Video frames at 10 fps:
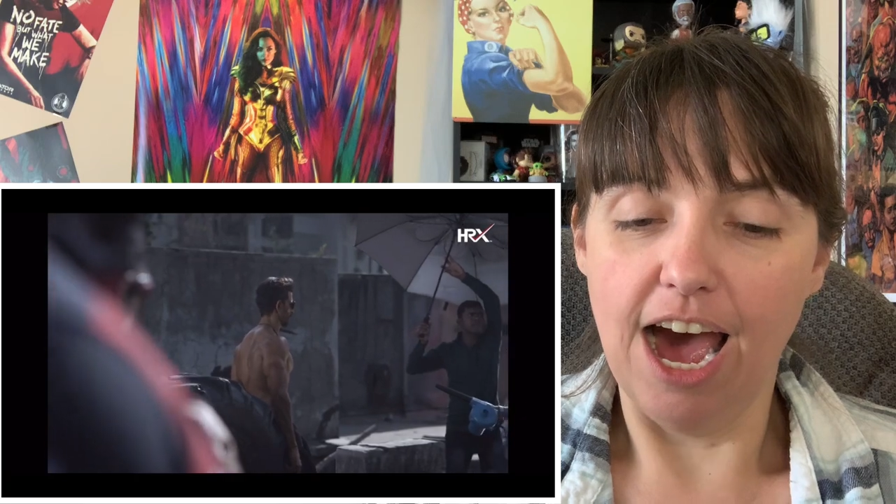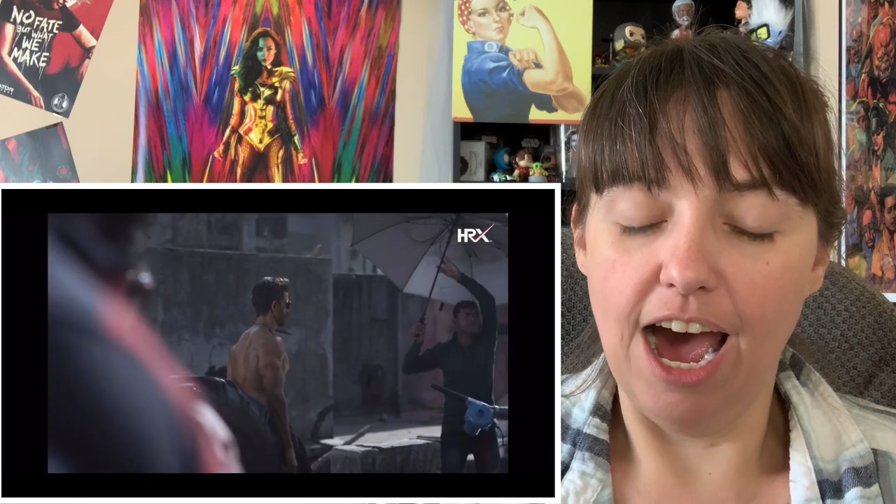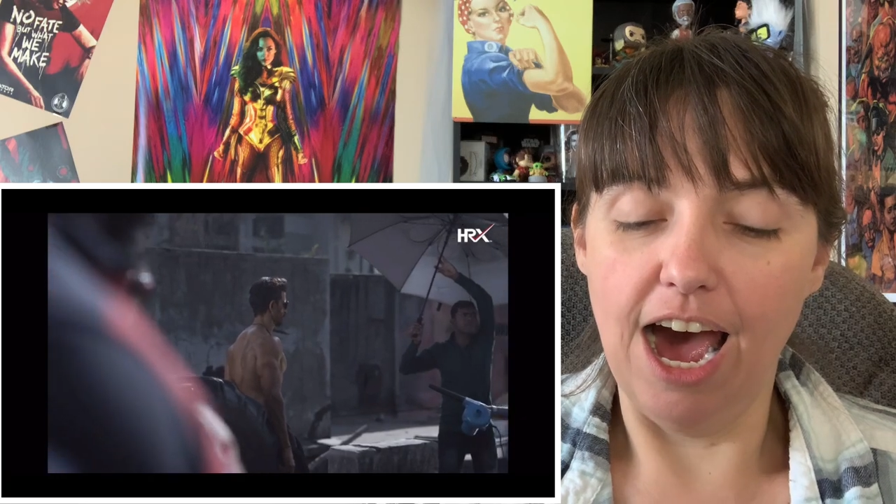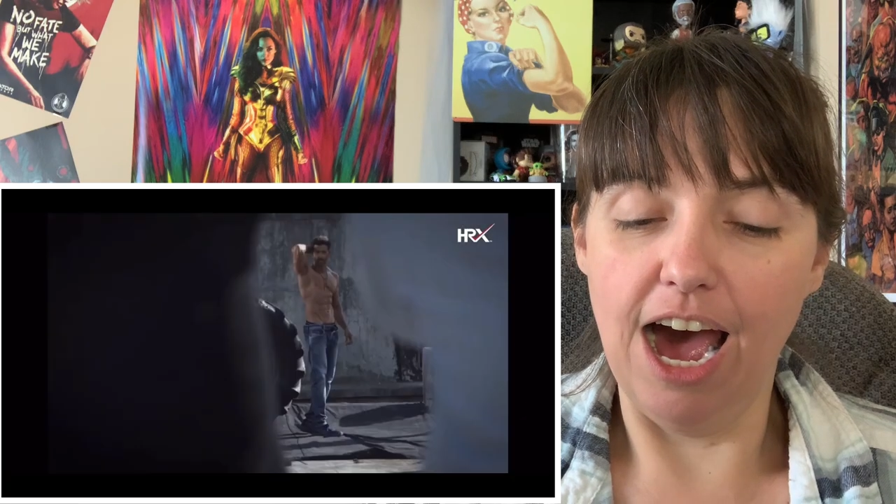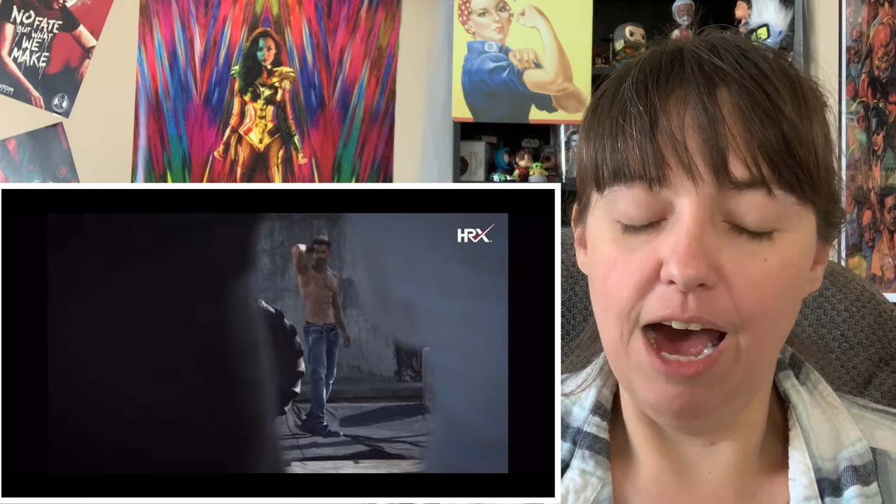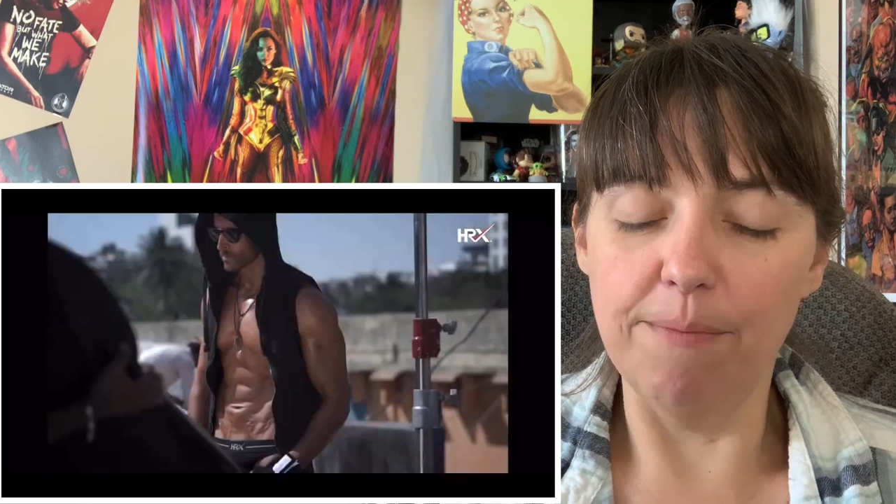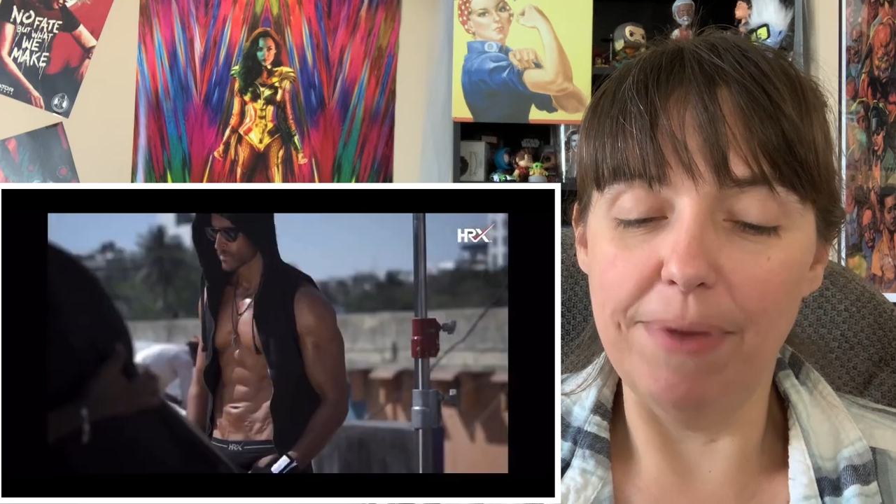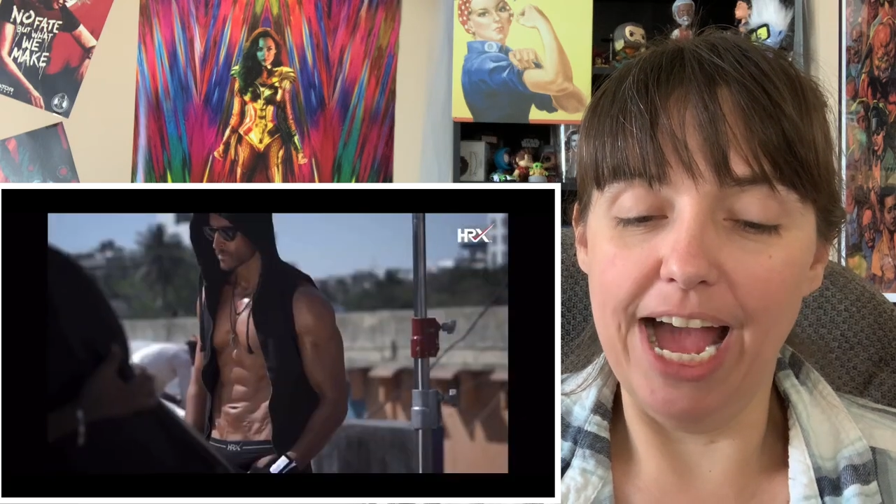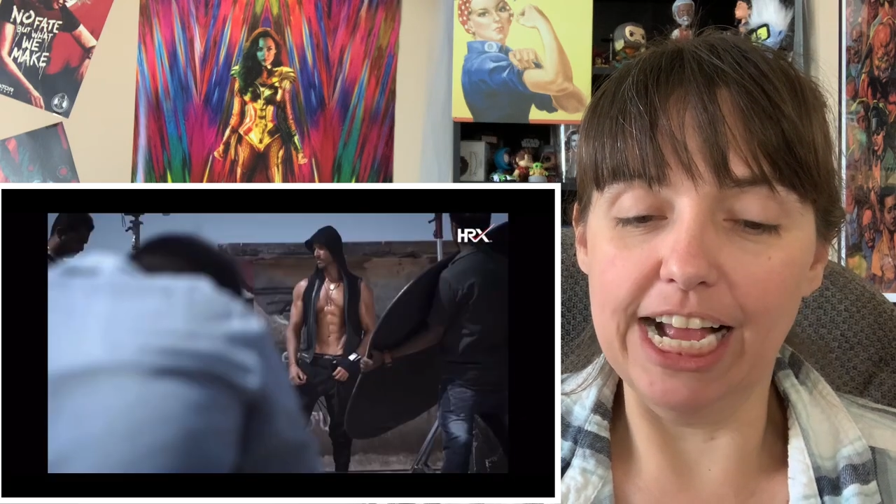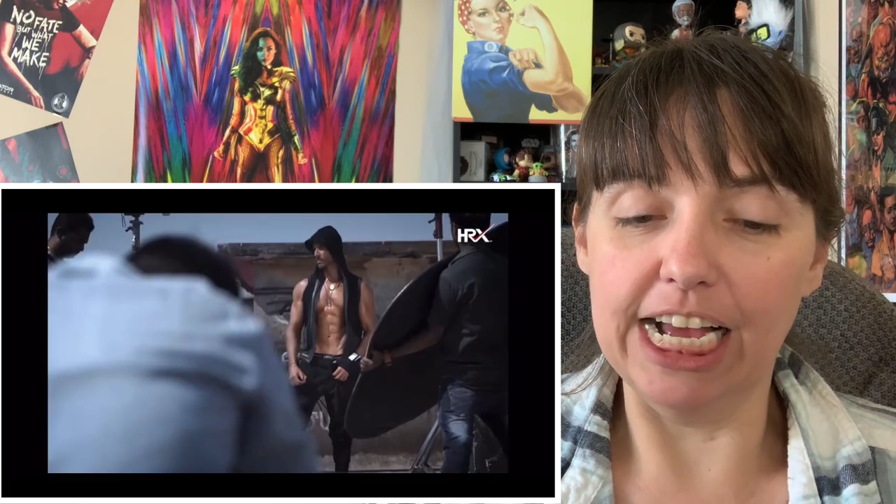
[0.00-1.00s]
oh
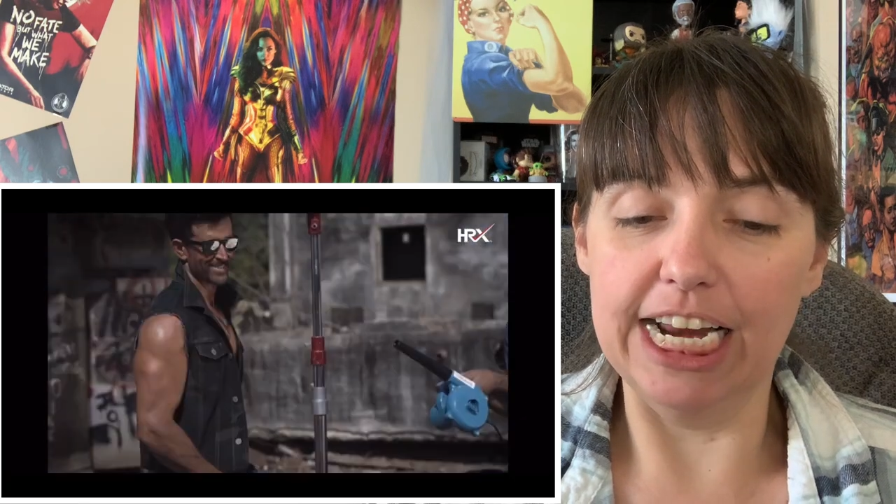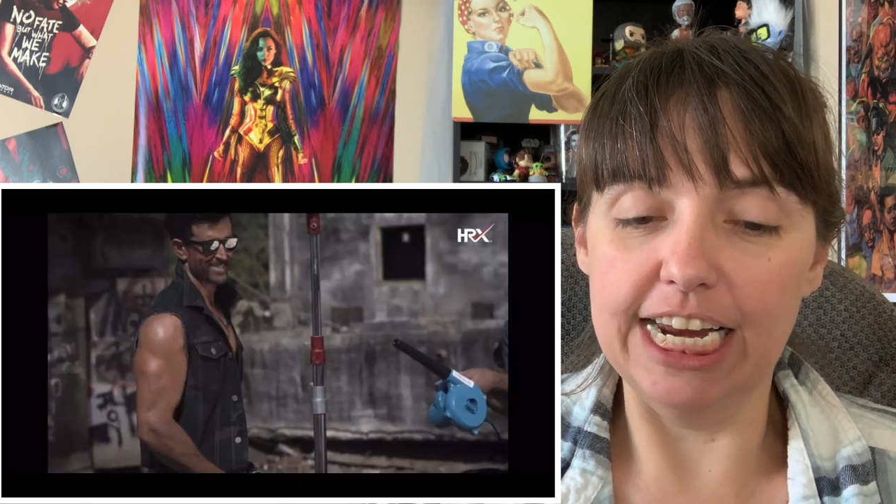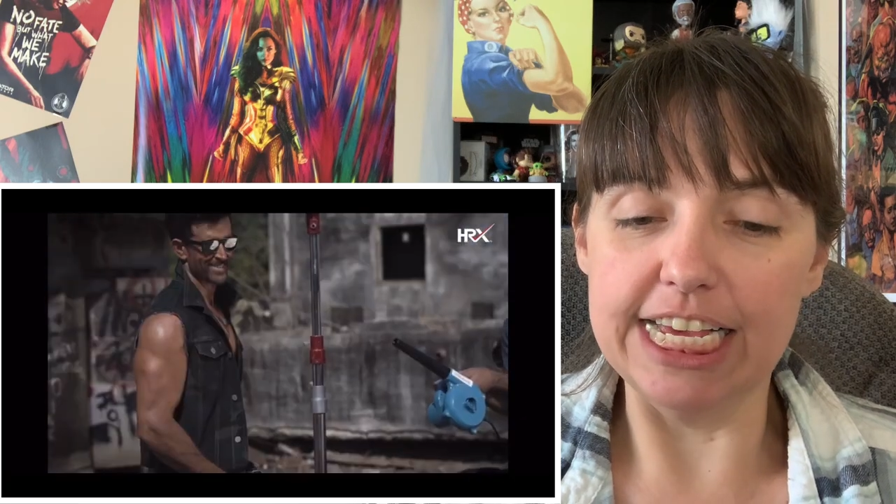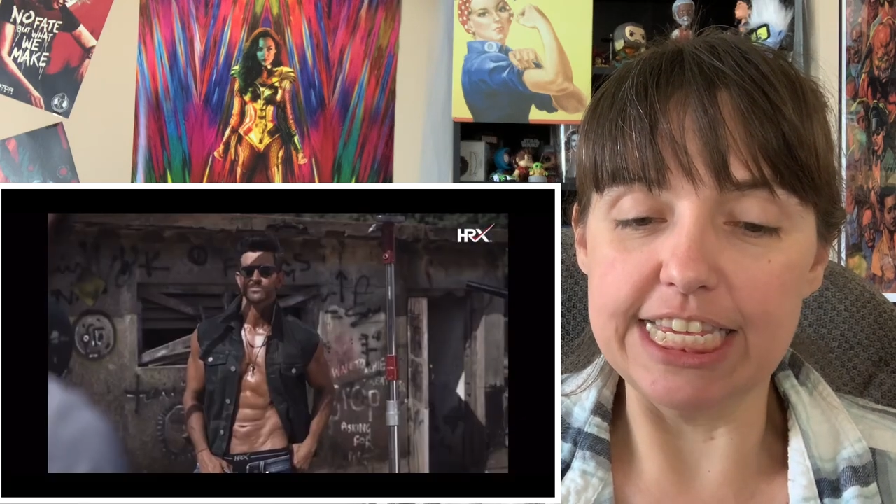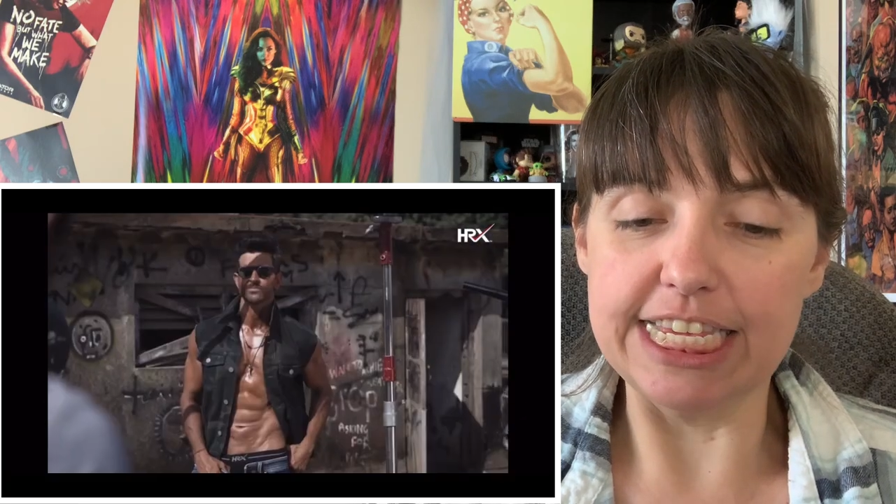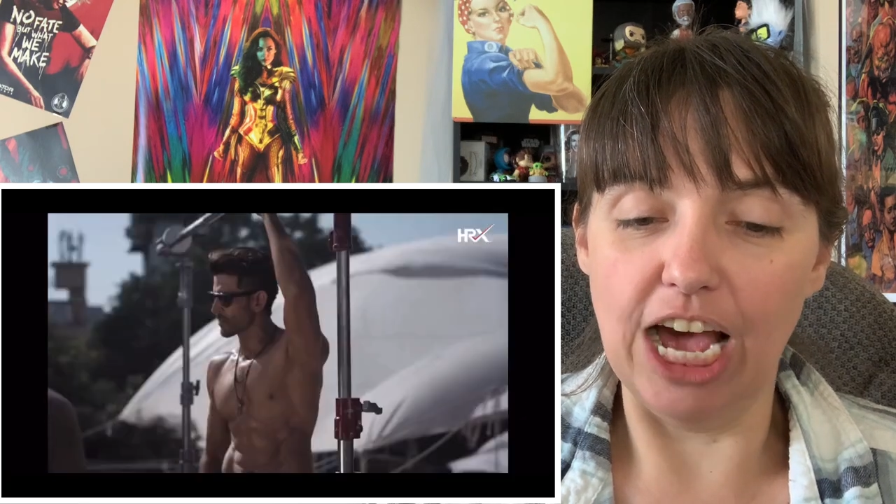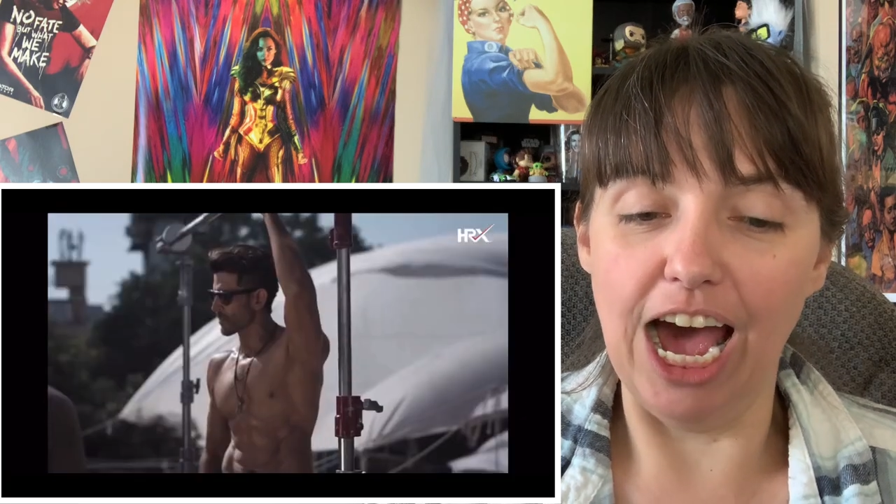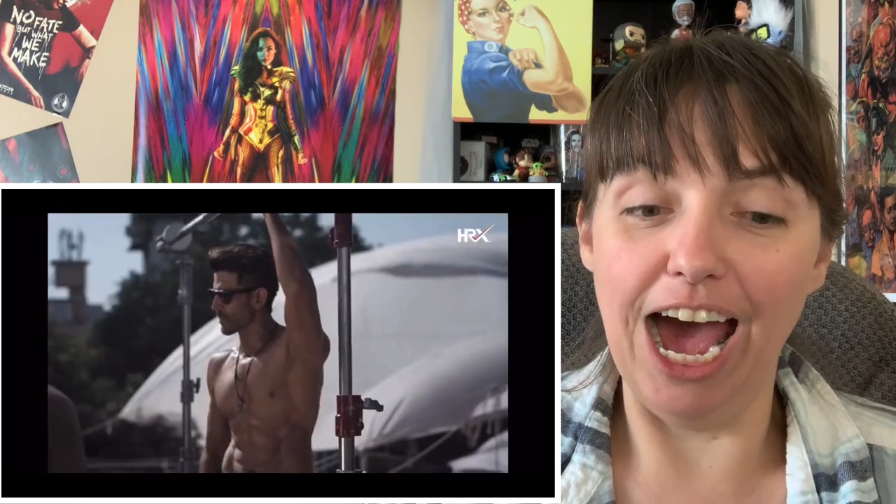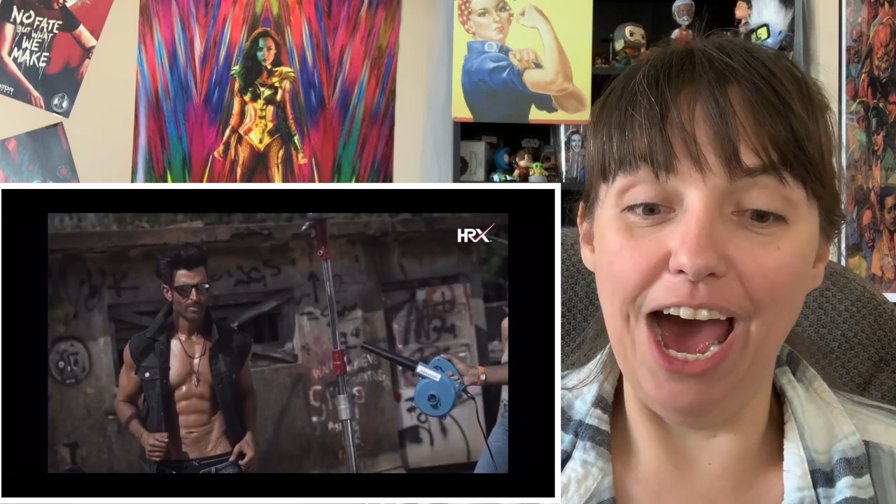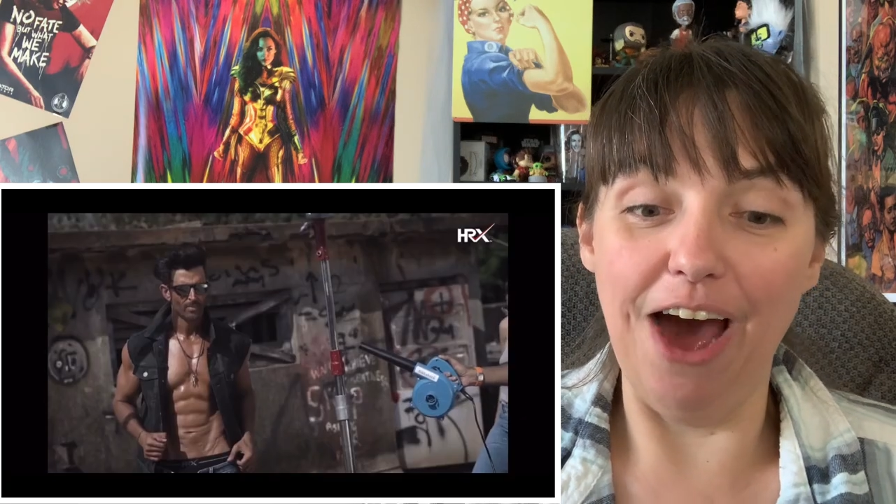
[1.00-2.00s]
my goodness!
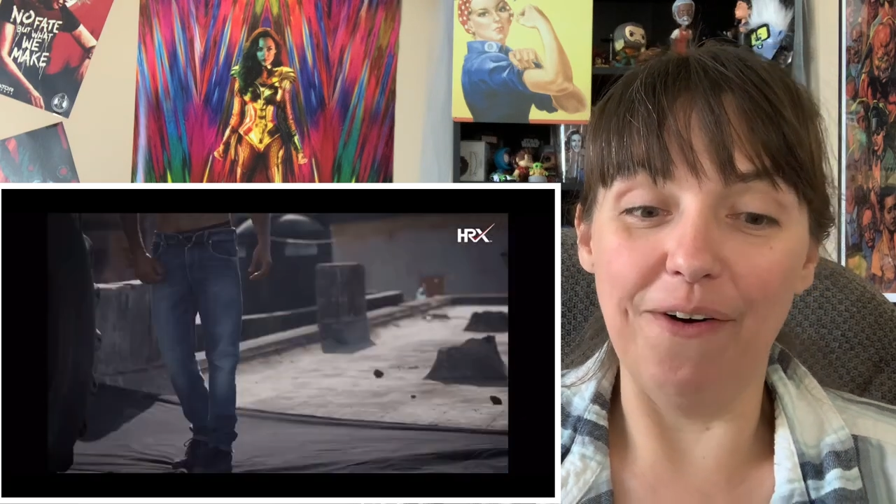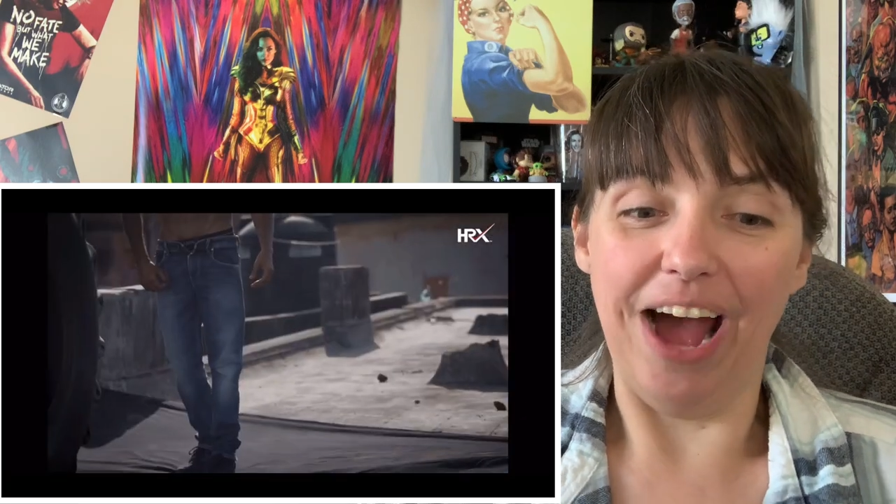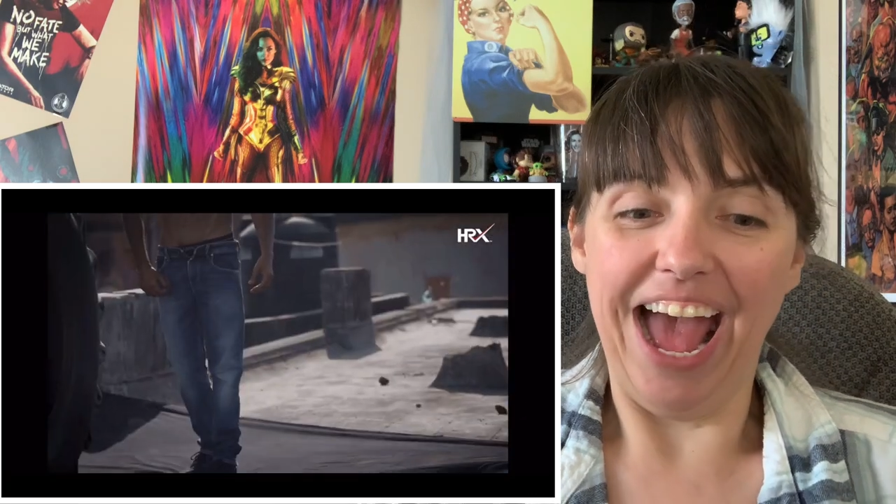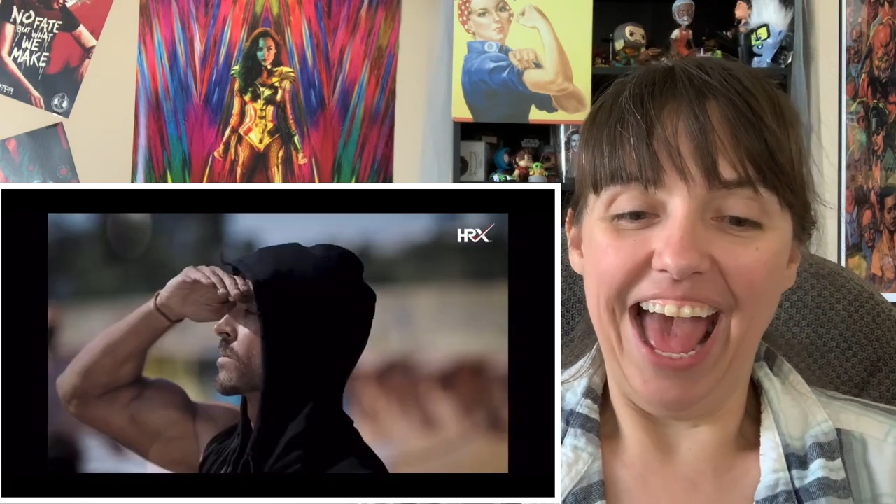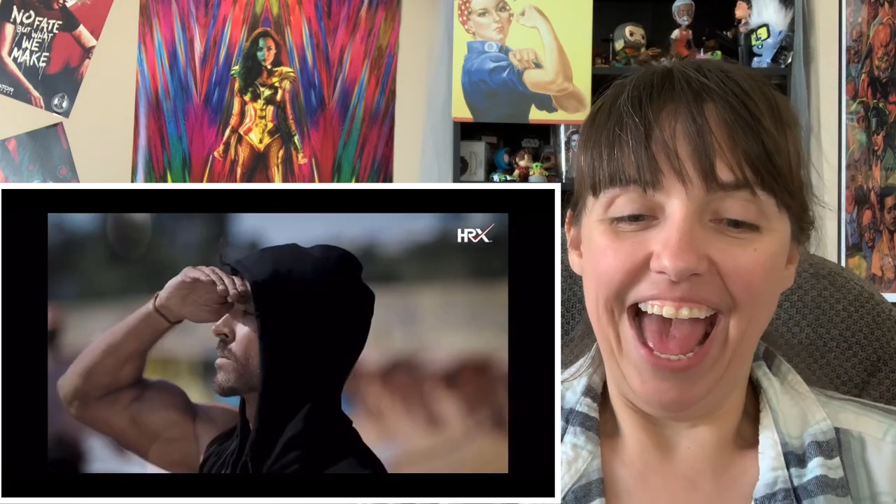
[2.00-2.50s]
Oh!